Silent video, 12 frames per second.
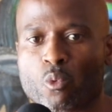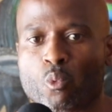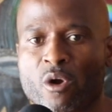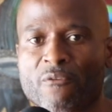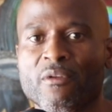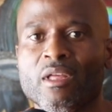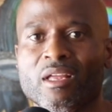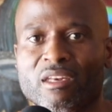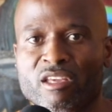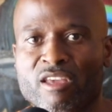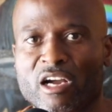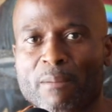with
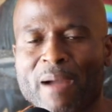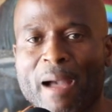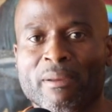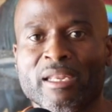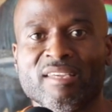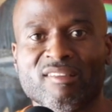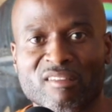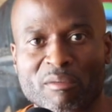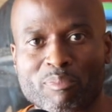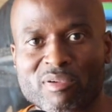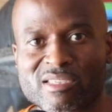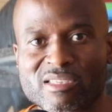the younger populations
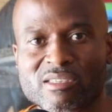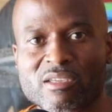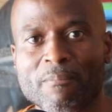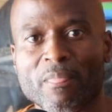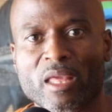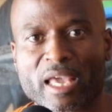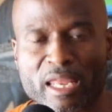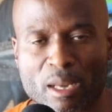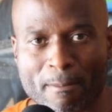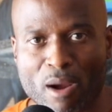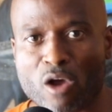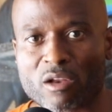in prison, in the
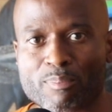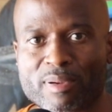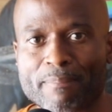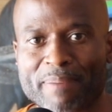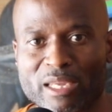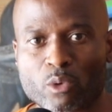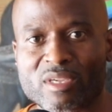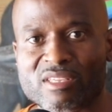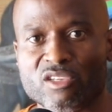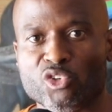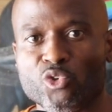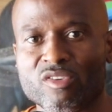Maryland penal
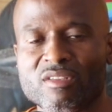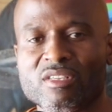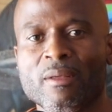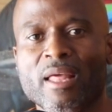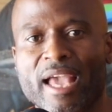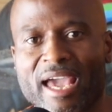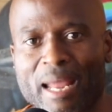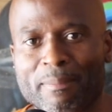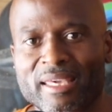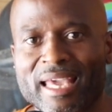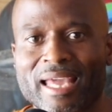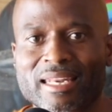institutions, and I
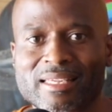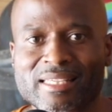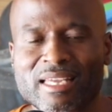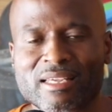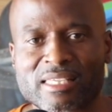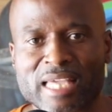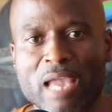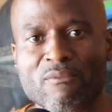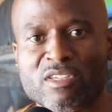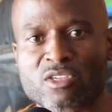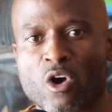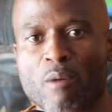began to see the same
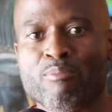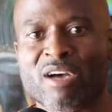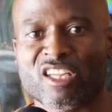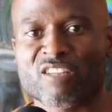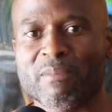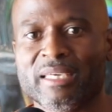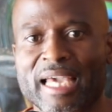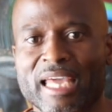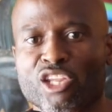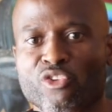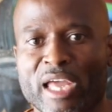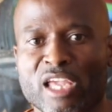result. Brothers began
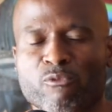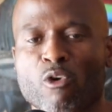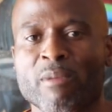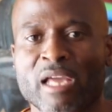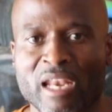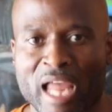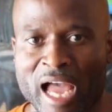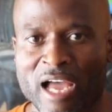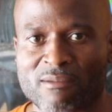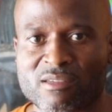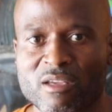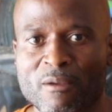to transform their
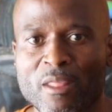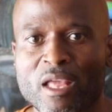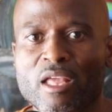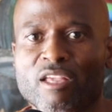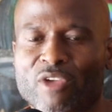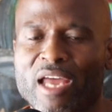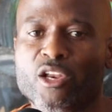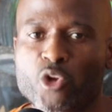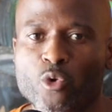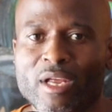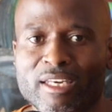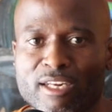lives. So I
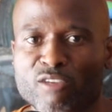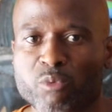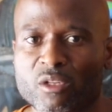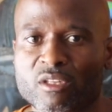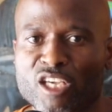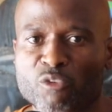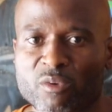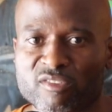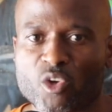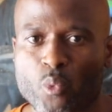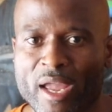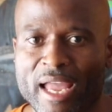knew that this was
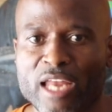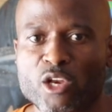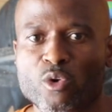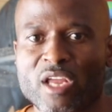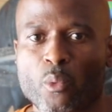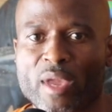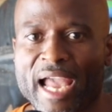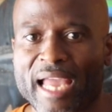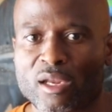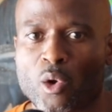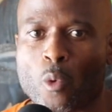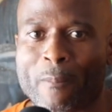the way. I knew that we
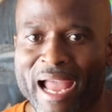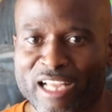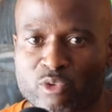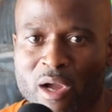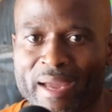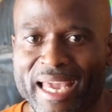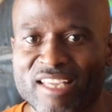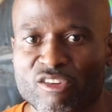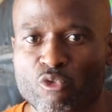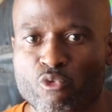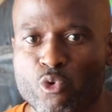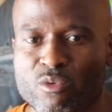had to go back to our
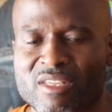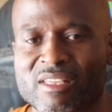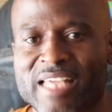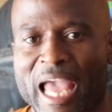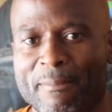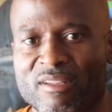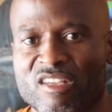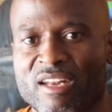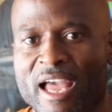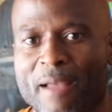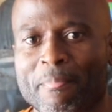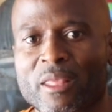ancient roots and tap into
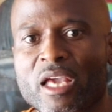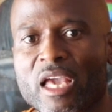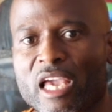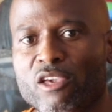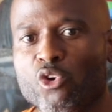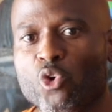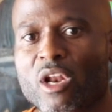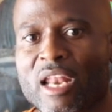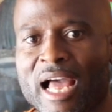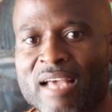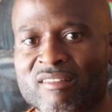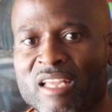that and
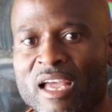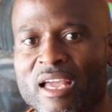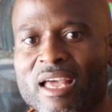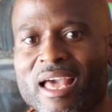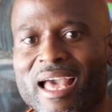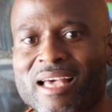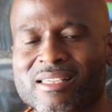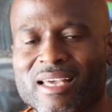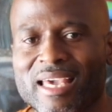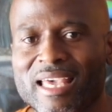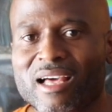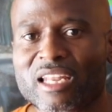utilize that as a
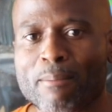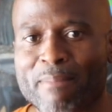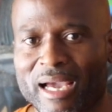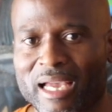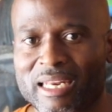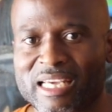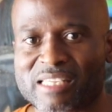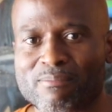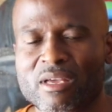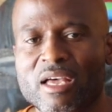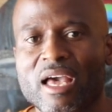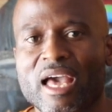healing
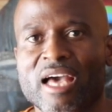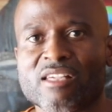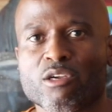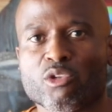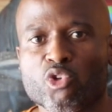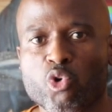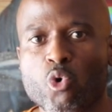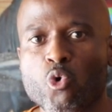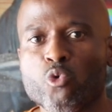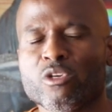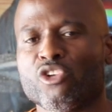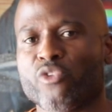mechanism, as a
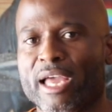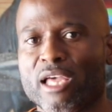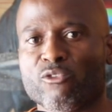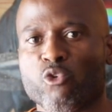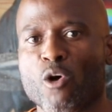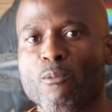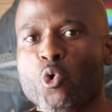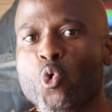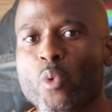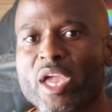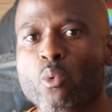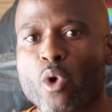tool to transform who
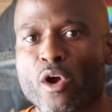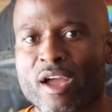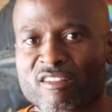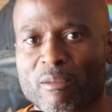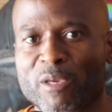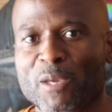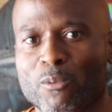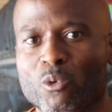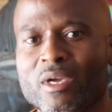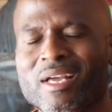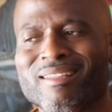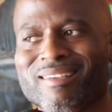we were as a people,
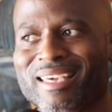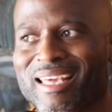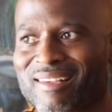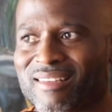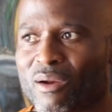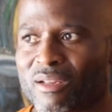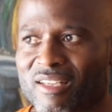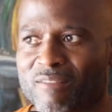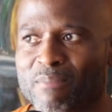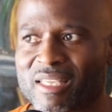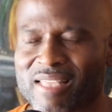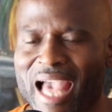to get us out of this
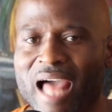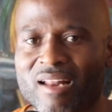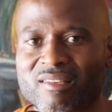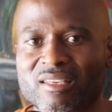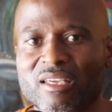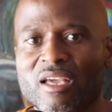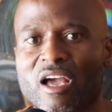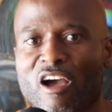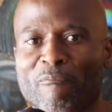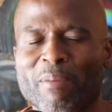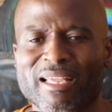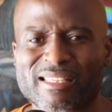mentality
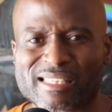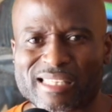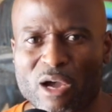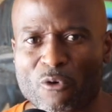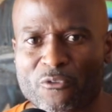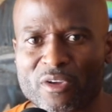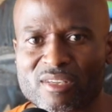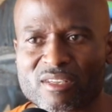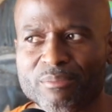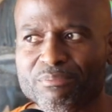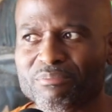of being selfish,